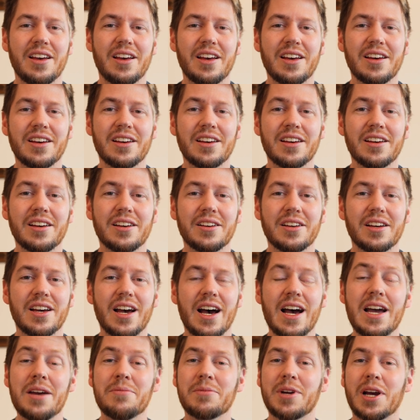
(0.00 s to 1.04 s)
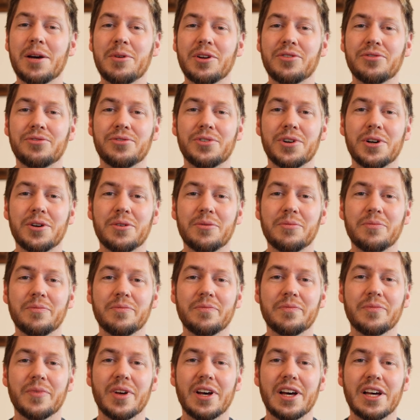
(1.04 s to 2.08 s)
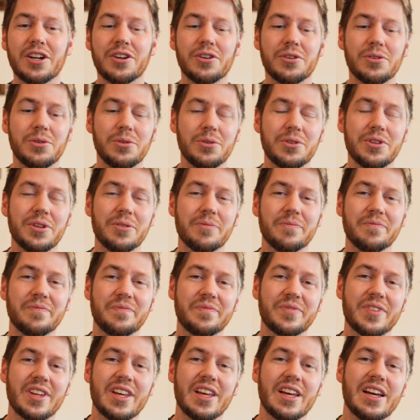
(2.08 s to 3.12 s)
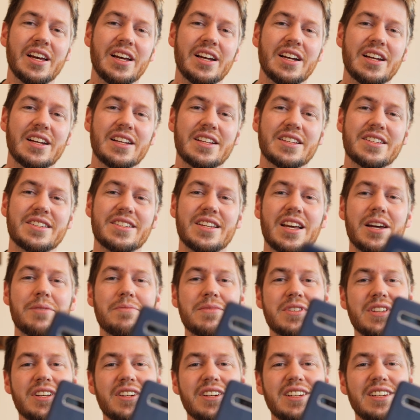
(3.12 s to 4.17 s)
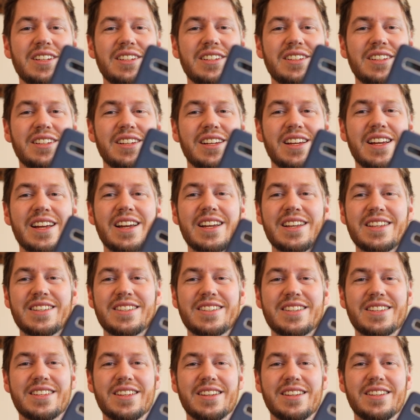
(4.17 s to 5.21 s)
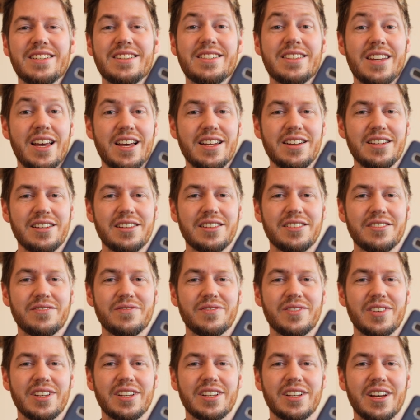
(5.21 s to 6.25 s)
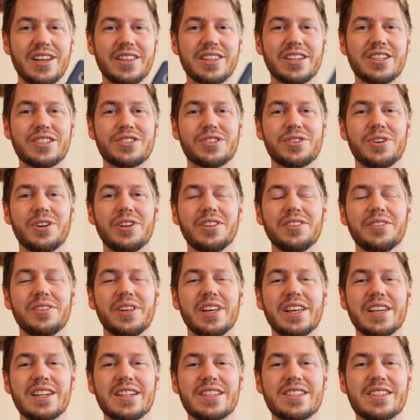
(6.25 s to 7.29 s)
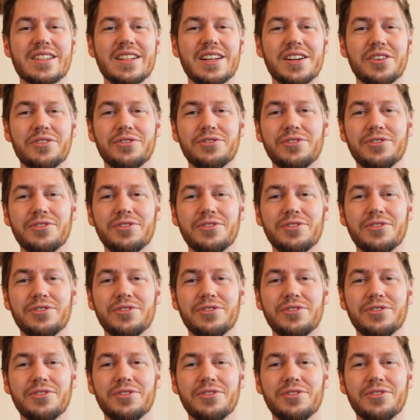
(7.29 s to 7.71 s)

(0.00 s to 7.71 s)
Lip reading: I'm coming from an old Samsung S10, I think it's called, and it's like